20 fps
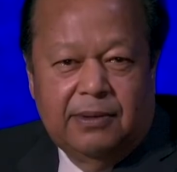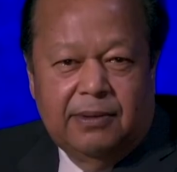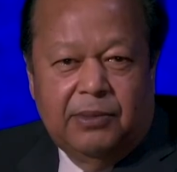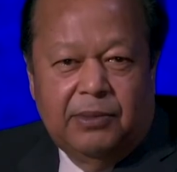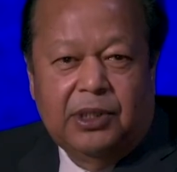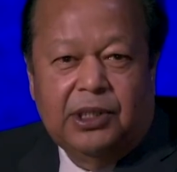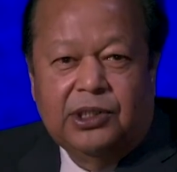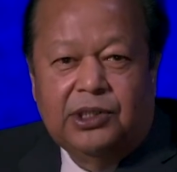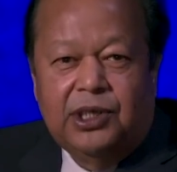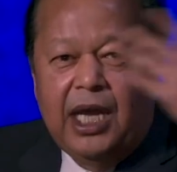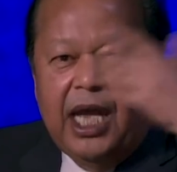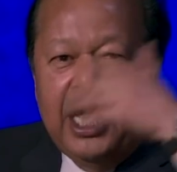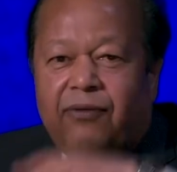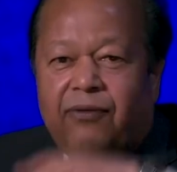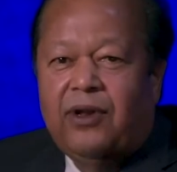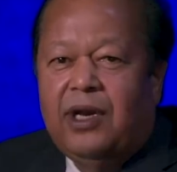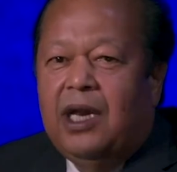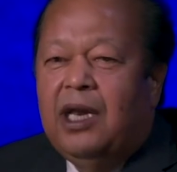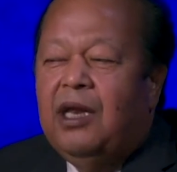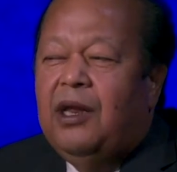Because you
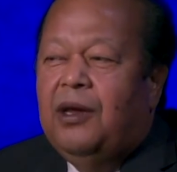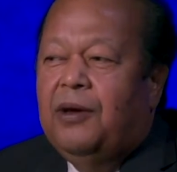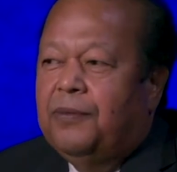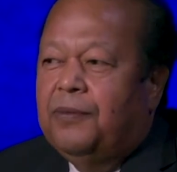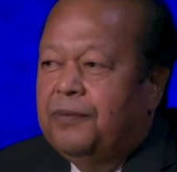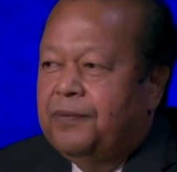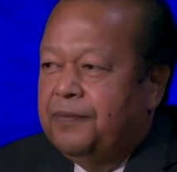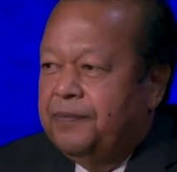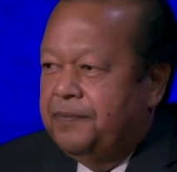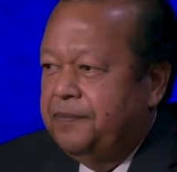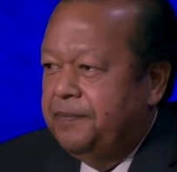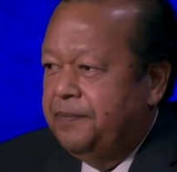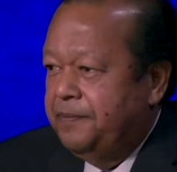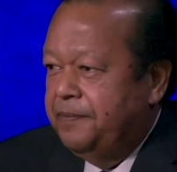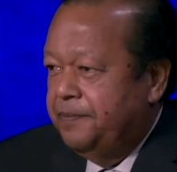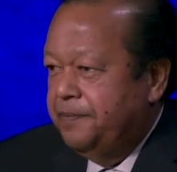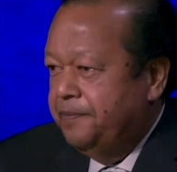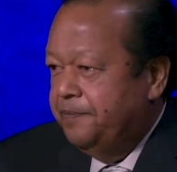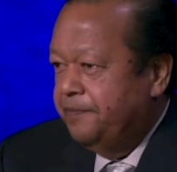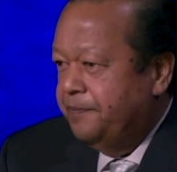have it in you.
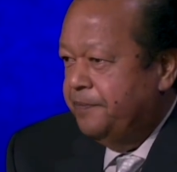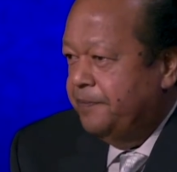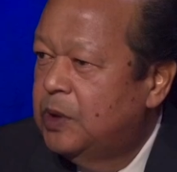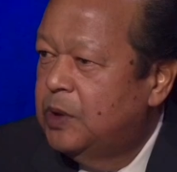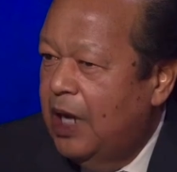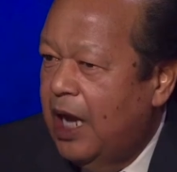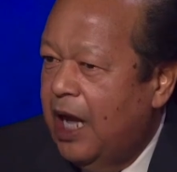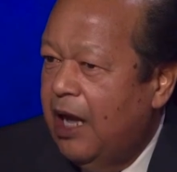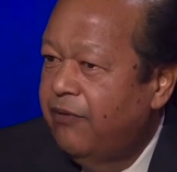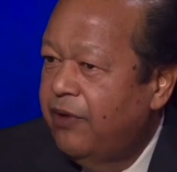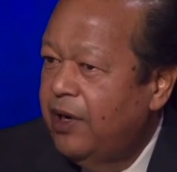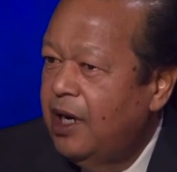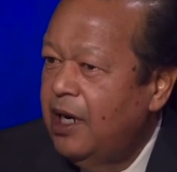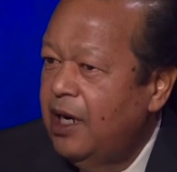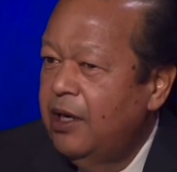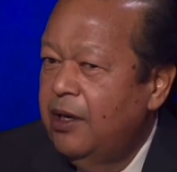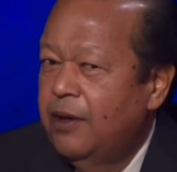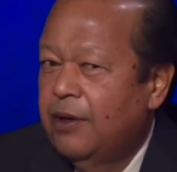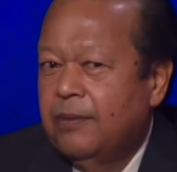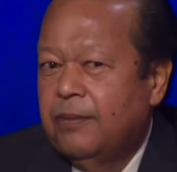You have it
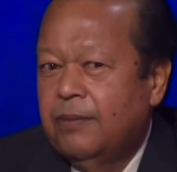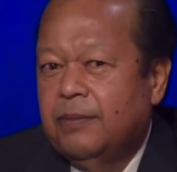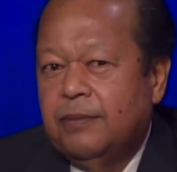in you.